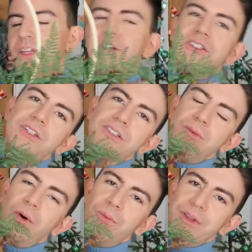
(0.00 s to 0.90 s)
You could use
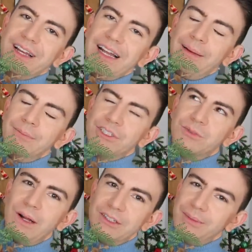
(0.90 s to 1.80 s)
the one with the clamps
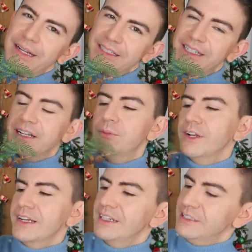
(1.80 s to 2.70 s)
as well to make a second
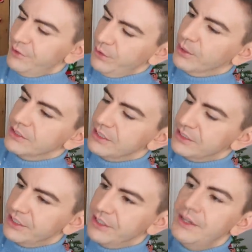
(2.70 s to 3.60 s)
one, I guess, if you wanted
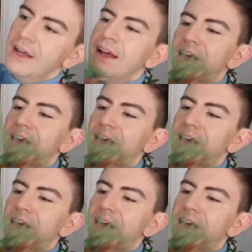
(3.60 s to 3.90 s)
to.